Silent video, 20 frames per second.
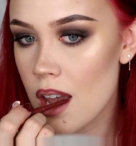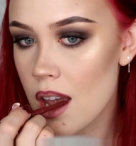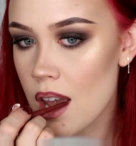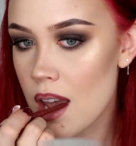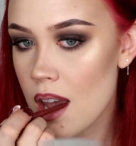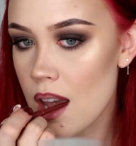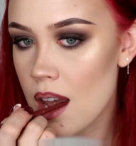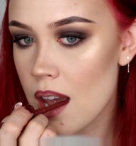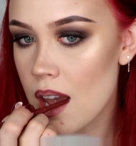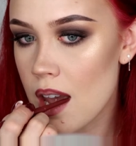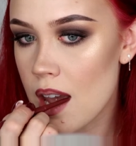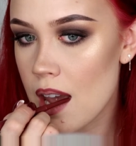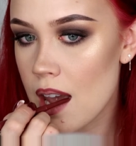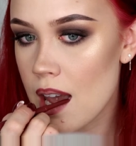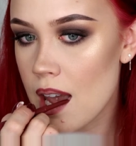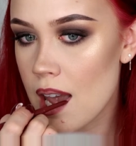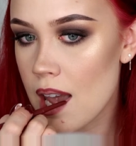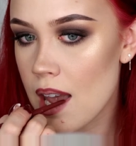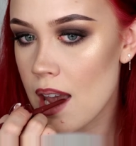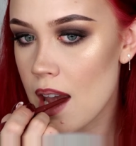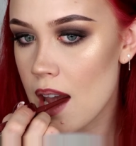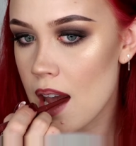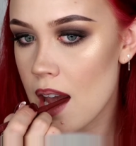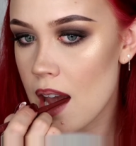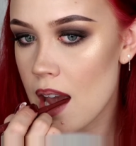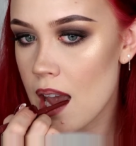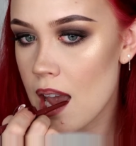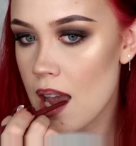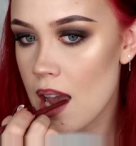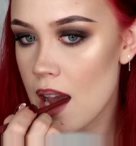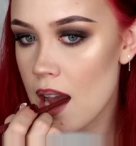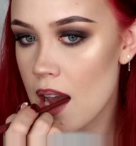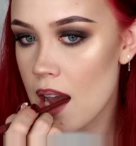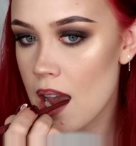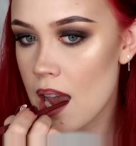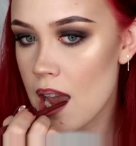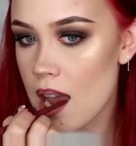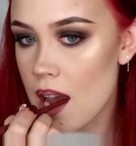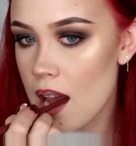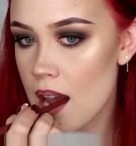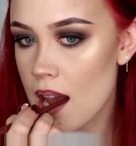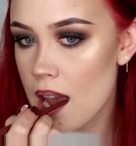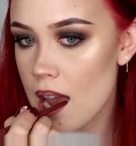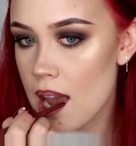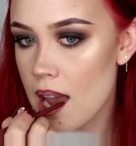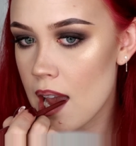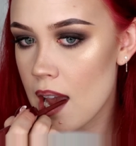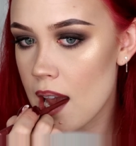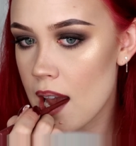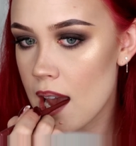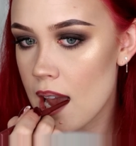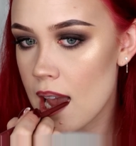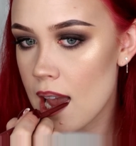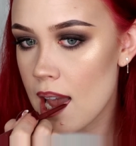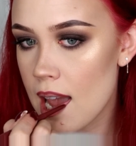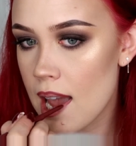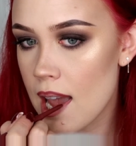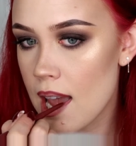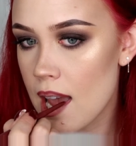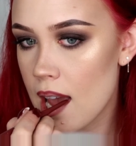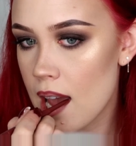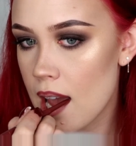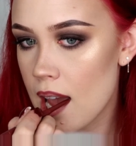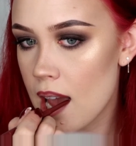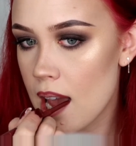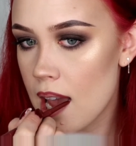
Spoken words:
(silence)